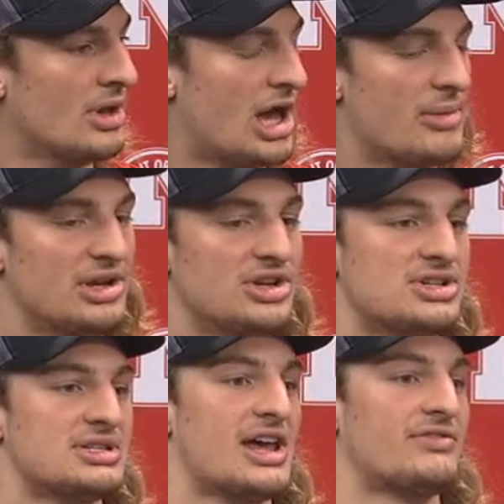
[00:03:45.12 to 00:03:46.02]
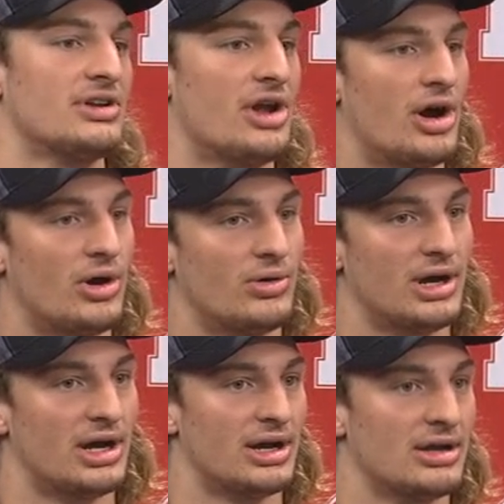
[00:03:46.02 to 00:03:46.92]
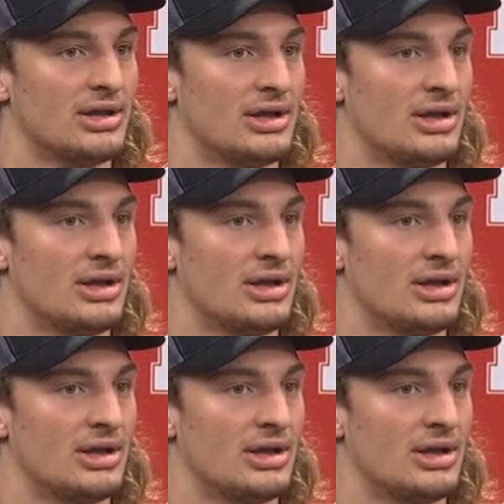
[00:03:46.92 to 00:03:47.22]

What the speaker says: I mean, you just have to know